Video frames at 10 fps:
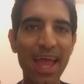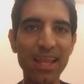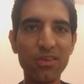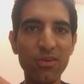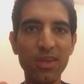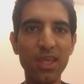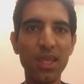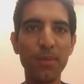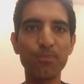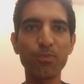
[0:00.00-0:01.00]
and
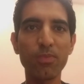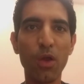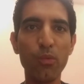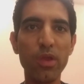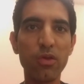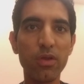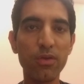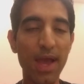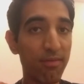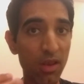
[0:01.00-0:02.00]
today we are
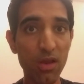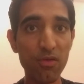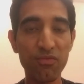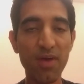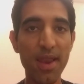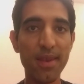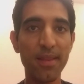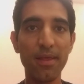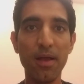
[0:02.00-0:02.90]
going to have a lot of fun.